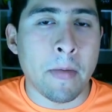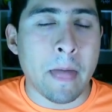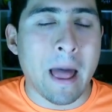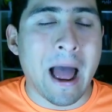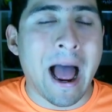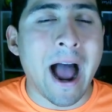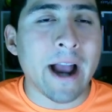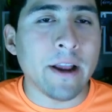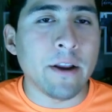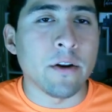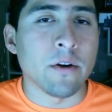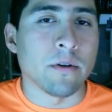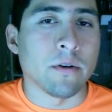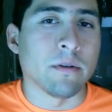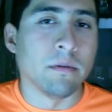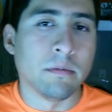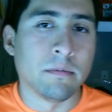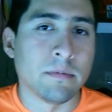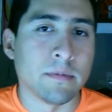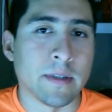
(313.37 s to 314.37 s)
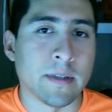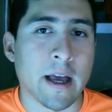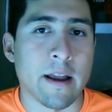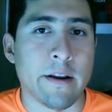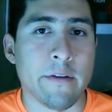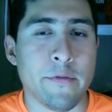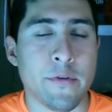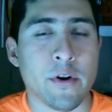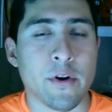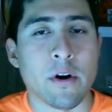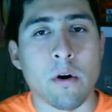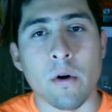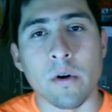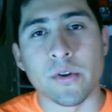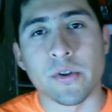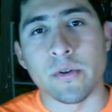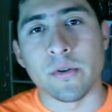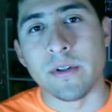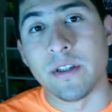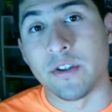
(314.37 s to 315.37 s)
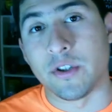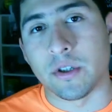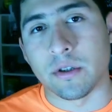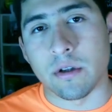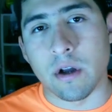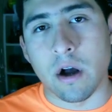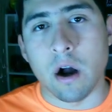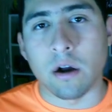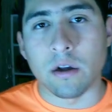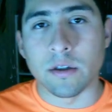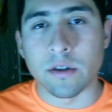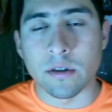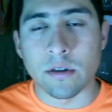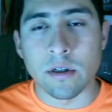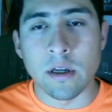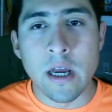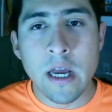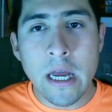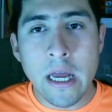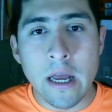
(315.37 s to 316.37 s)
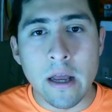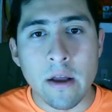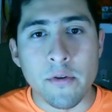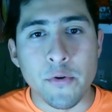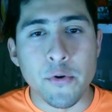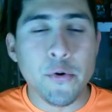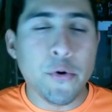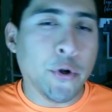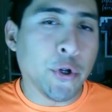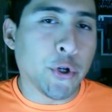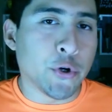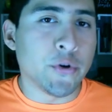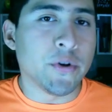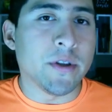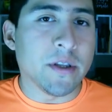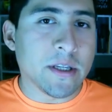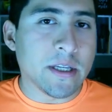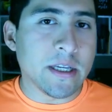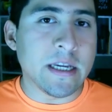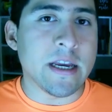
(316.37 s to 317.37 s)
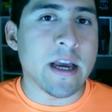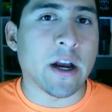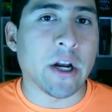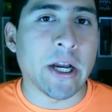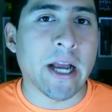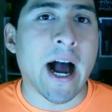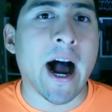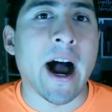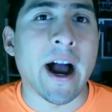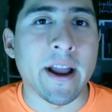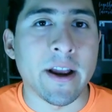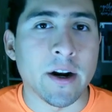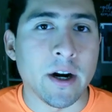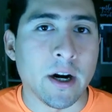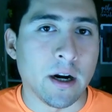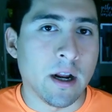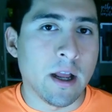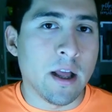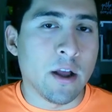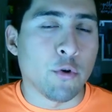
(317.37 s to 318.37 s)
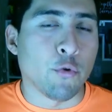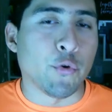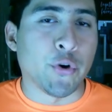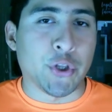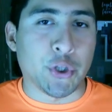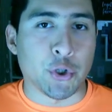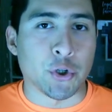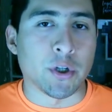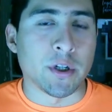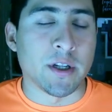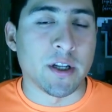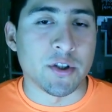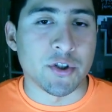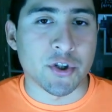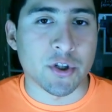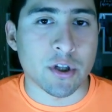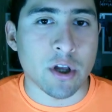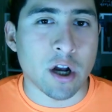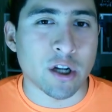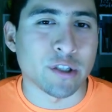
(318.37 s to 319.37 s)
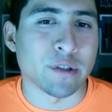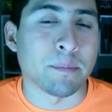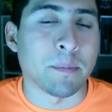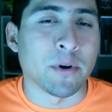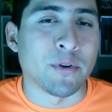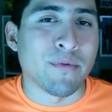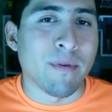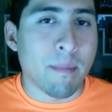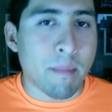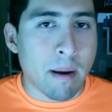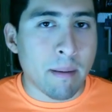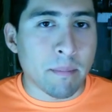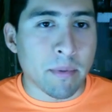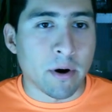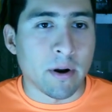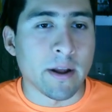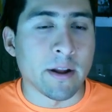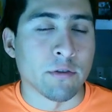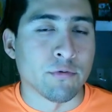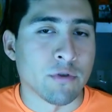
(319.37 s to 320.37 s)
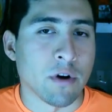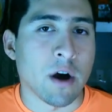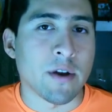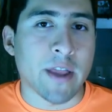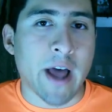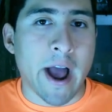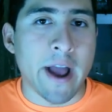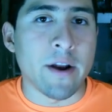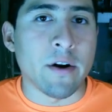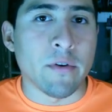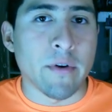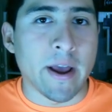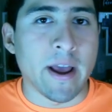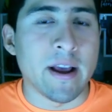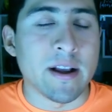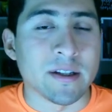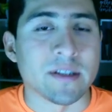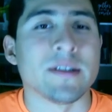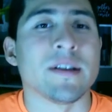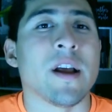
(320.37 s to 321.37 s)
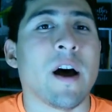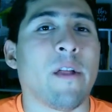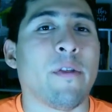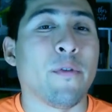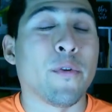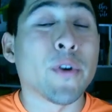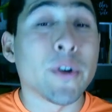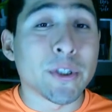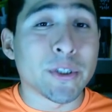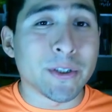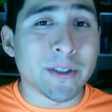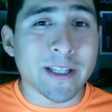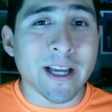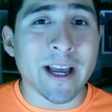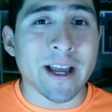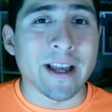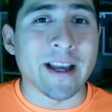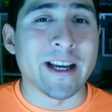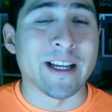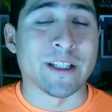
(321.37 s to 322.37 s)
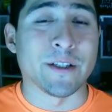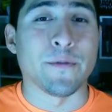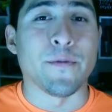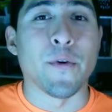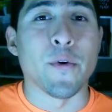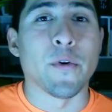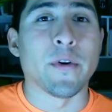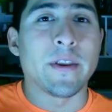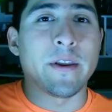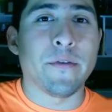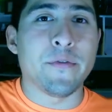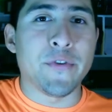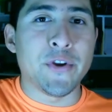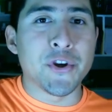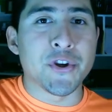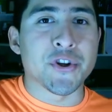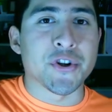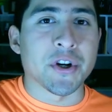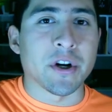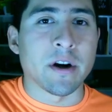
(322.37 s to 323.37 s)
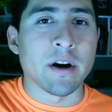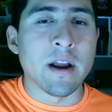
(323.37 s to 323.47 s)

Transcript: i know that if you're also in stocks you could see a higher return in stocks. But remember, a Roth IRA is not for today, it's for the future.